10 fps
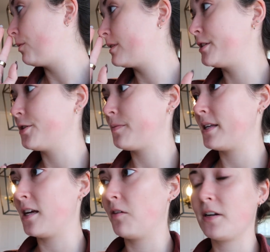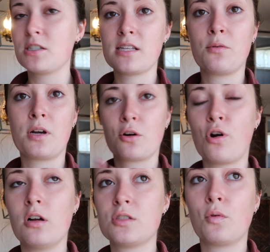know what to do with myself. I just like want to
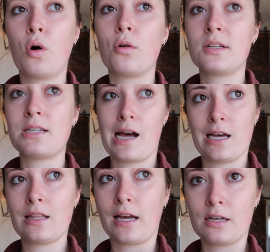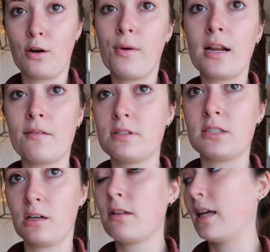crawl into a hole and die. Like I don't want to have to
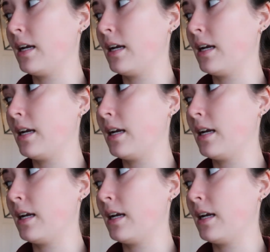deal with